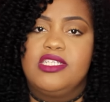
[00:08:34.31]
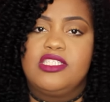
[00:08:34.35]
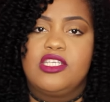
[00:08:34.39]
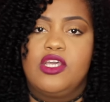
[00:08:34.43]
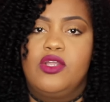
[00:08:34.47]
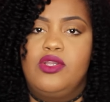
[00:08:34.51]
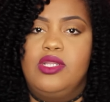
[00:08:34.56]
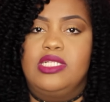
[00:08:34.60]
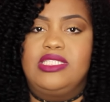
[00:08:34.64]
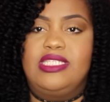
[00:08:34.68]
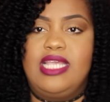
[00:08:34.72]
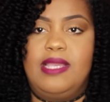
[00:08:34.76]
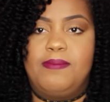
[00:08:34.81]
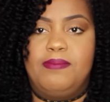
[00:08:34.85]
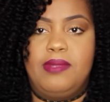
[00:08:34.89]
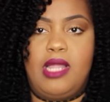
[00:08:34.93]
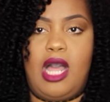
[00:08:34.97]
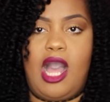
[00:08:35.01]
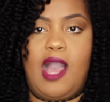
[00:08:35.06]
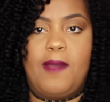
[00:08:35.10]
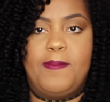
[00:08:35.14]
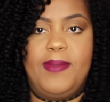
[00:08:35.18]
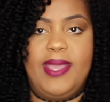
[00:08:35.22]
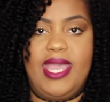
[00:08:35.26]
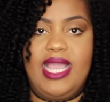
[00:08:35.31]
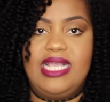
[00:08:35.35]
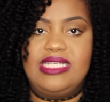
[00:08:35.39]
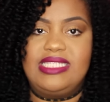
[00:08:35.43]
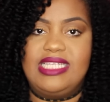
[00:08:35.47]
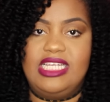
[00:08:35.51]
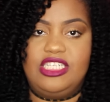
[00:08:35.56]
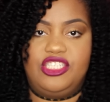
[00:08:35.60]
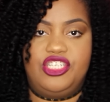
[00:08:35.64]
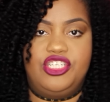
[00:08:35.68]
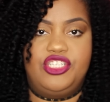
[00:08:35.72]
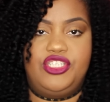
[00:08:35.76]
just gonna take blog
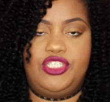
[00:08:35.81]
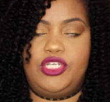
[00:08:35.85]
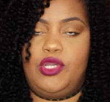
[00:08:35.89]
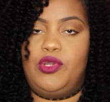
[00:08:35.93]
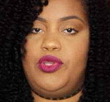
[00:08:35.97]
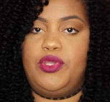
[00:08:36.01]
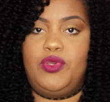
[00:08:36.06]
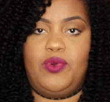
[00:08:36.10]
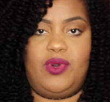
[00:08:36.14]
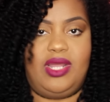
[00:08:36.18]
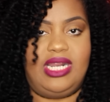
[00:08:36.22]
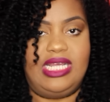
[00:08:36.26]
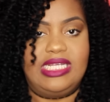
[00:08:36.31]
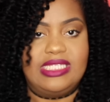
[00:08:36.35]
pics and just show you on